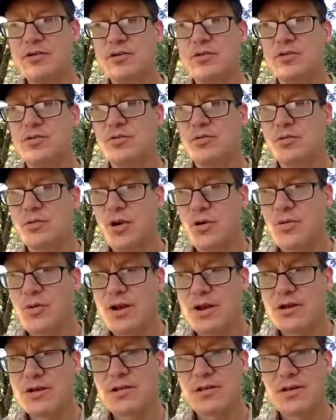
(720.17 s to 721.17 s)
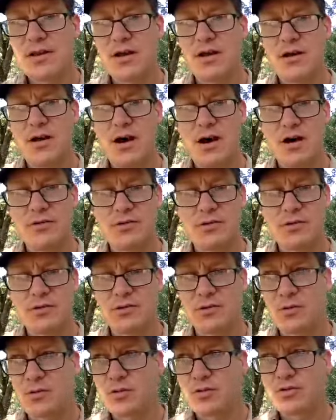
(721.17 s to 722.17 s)
to go into that
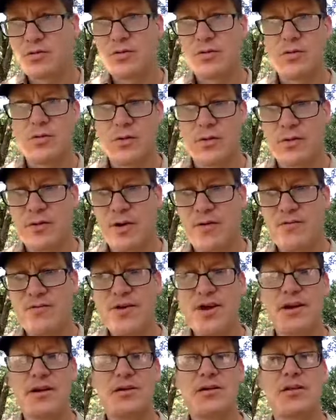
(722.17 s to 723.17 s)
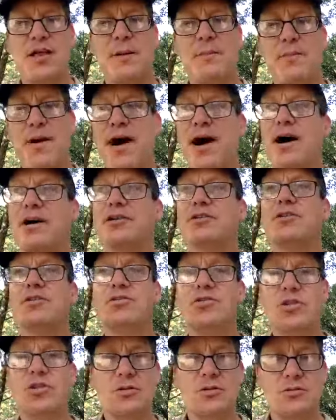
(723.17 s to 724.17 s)
ovule or affect that pod
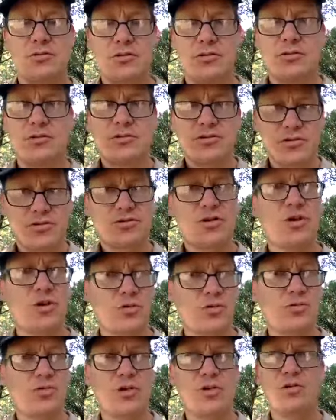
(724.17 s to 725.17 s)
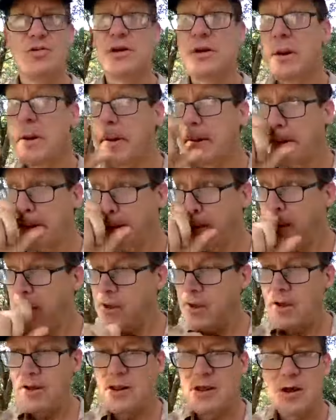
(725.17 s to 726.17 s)
to start growing
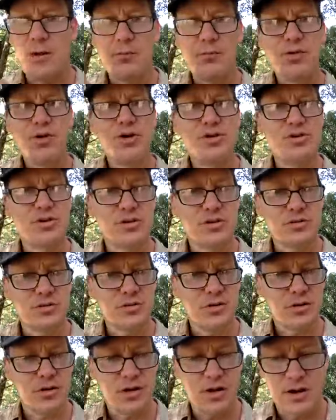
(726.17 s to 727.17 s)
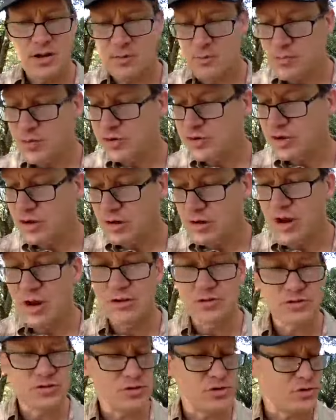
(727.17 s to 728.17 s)
and help push it
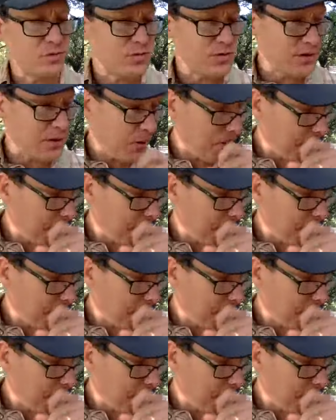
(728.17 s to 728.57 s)
along, so to speak.